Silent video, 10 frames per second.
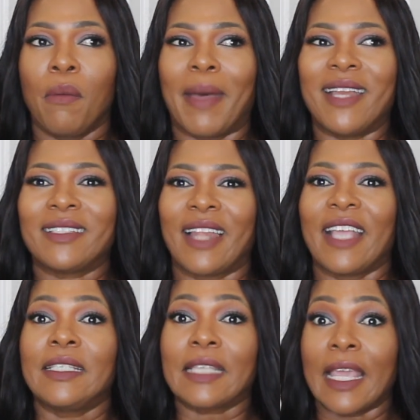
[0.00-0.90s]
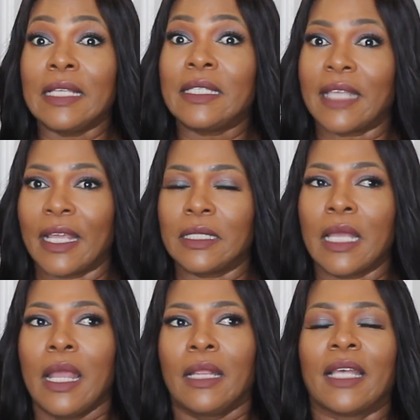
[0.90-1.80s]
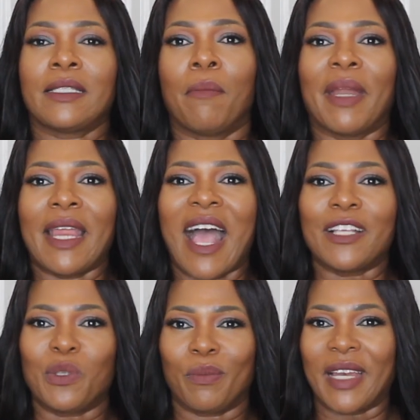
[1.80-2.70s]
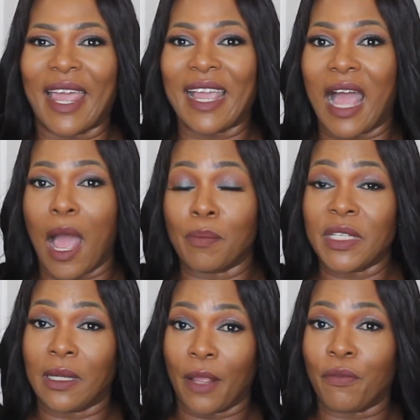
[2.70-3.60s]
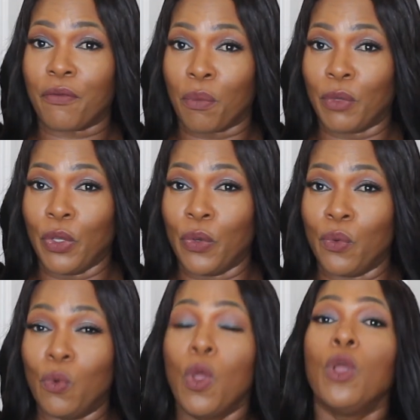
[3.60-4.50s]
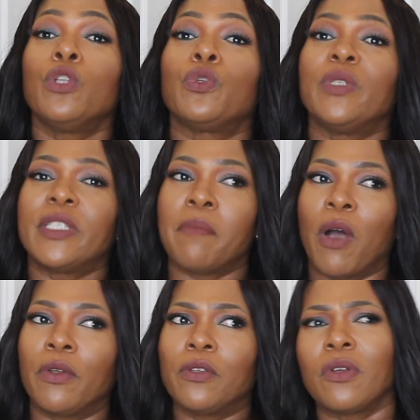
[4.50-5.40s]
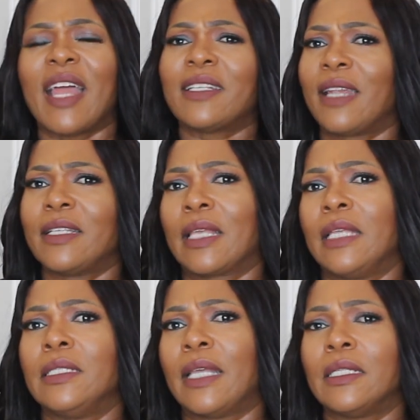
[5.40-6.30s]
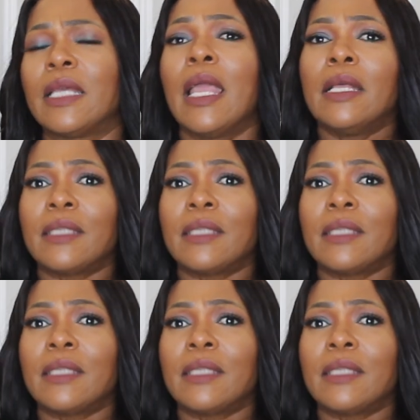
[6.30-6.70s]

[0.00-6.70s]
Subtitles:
but it's like skin scent that somebody has to be like arm's length from you to smell you. So that's not skin scent.